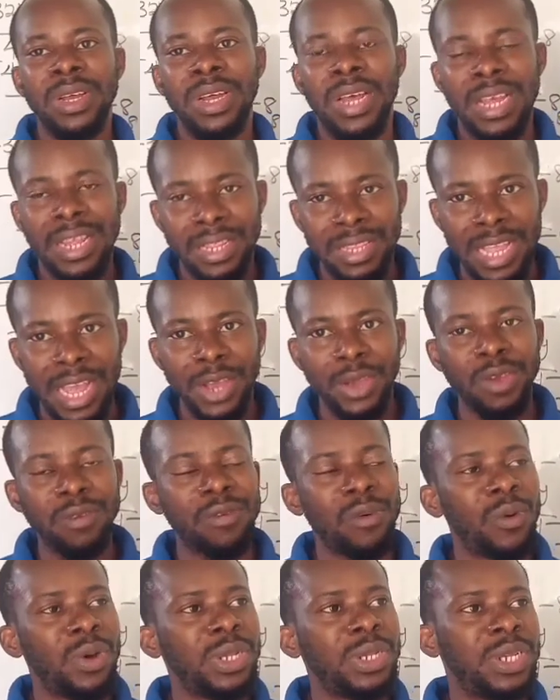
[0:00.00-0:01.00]
And thank you
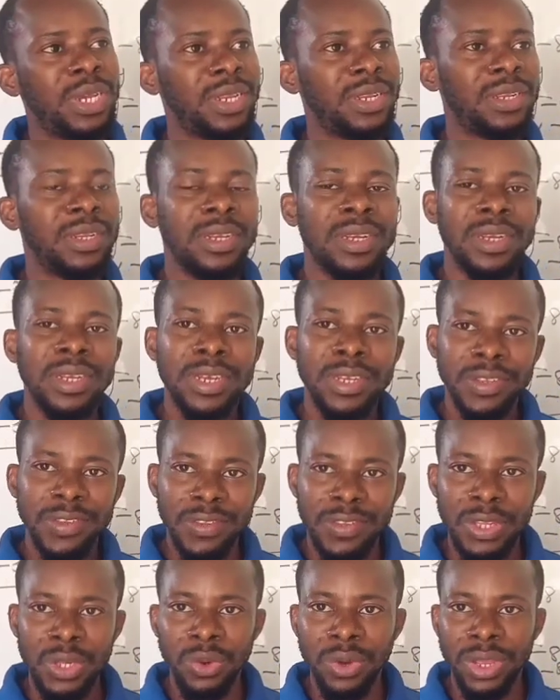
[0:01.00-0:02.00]
for watching.
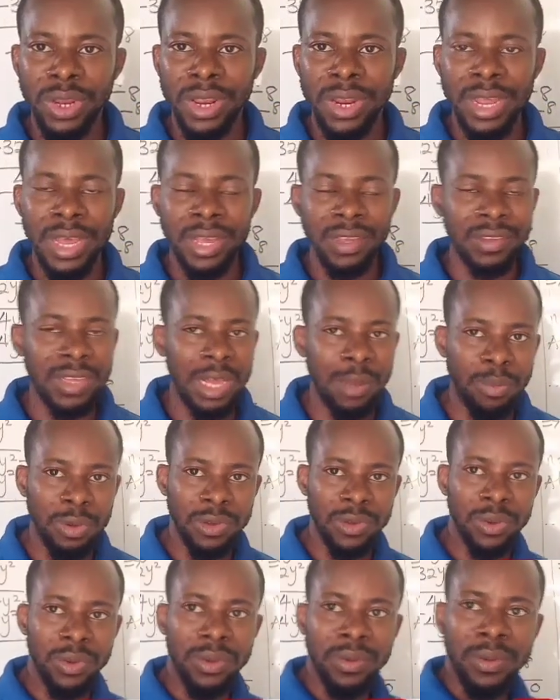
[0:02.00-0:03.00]
See you in the next
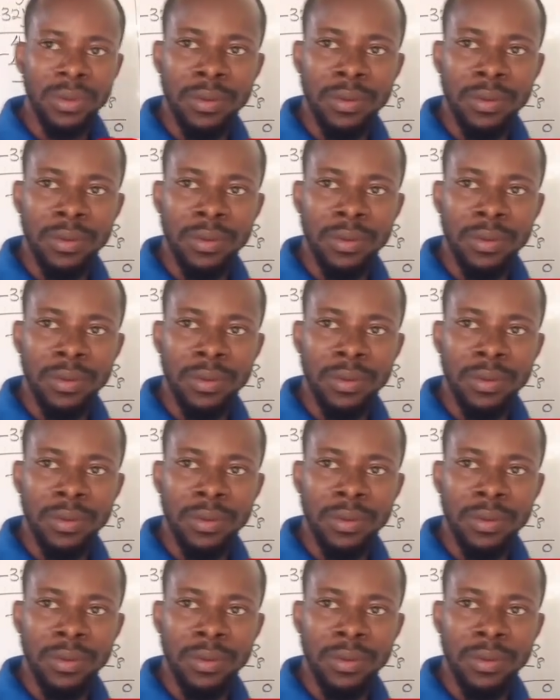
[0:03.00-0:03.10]
episode.